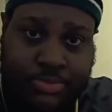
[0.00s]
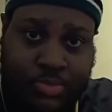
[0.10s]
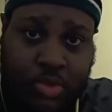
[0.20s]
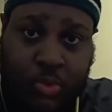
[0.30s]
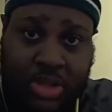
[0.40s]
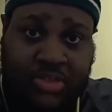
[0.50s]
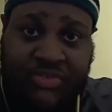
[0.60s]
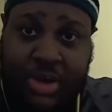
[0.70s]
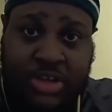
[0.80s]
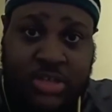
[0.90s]
Well, what the
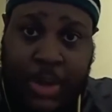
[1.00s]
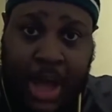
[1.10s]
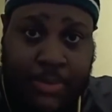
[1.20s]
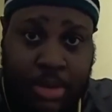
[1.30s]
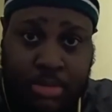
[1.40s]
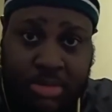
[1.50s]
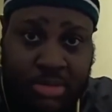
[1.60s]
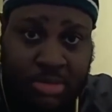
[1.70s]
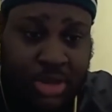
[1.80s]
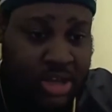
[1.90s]
fuck is popping?
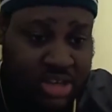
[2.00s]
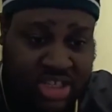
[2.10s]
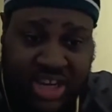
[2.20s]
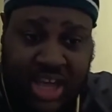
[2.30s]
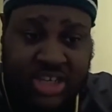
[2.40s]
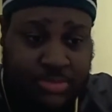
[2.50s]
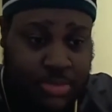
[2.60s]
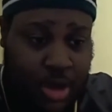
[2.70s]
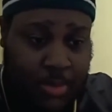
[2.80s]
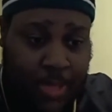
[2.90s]
Nigga, you snatch
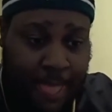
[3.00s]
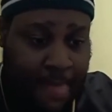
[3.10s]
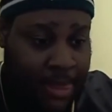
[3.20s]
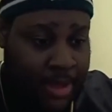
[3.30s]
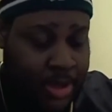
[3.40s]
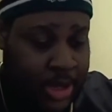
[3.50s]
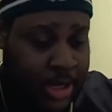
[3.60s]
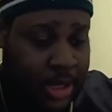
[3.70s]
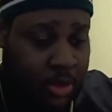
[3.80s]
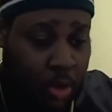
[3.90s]
him up.
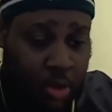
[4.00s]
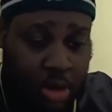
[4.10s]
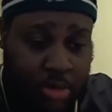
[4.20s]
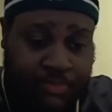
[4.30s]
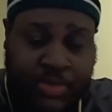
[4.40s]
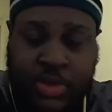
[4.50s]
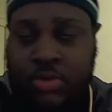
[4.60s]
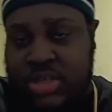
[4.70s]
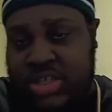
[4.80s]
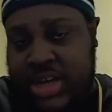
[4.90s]
Or you
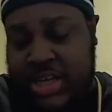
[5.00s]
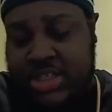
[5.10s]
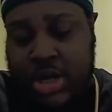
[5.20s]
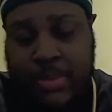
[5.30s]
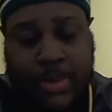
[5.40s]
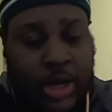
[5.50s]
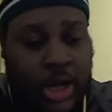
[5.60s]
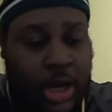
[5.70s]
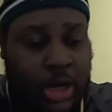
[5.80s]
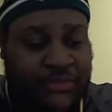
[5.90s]
can snatch up
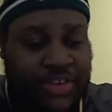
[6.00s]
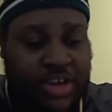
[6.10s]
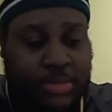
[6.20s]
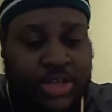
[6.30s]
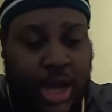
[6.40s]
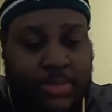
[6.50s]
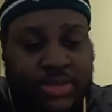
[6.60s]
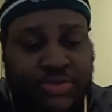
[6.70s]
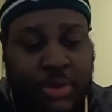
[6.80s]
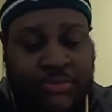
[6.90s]
Philip
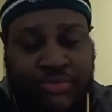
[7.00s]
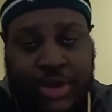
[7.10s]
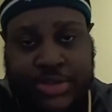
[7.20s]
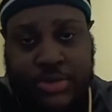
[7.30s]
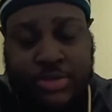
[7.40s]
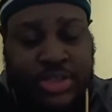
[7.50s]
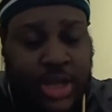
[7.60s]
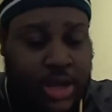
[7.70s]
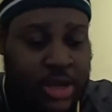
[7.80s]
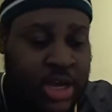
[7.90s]
Thomas from Fresno
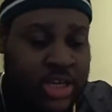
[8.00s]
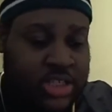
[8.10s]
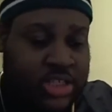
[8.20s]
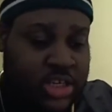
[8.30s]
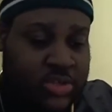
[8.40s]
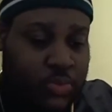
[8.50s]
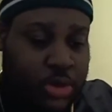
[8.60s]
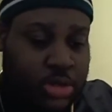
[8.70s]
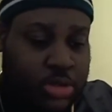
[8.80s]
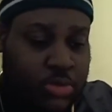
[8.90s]
State,
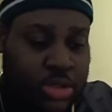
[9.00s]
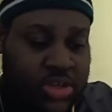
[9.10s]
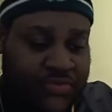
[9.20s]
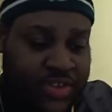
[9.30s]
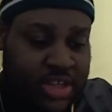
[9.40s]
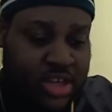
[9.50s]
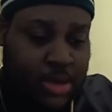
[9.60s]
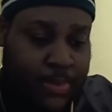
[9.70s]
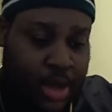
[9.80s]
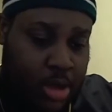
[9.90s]
6'1",
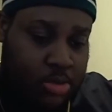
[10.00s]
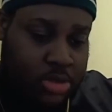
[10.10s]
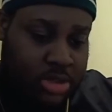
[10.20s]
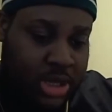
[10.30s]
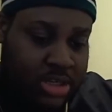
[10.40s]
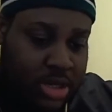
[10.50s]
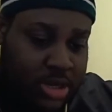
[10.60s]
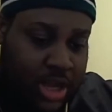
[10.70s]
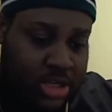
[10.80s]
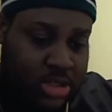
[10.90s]
215 pounds, leads the
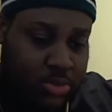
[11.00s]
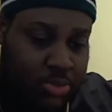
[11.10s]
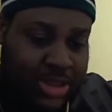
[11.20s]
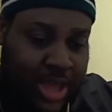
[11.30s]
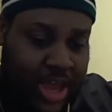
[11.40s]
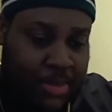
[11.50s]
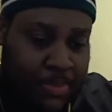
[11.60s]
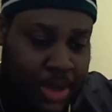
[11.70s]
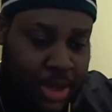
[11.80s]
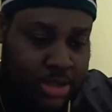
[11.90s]
nation with 8
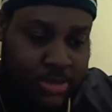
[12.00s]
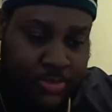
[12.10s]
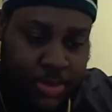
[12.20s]
picks.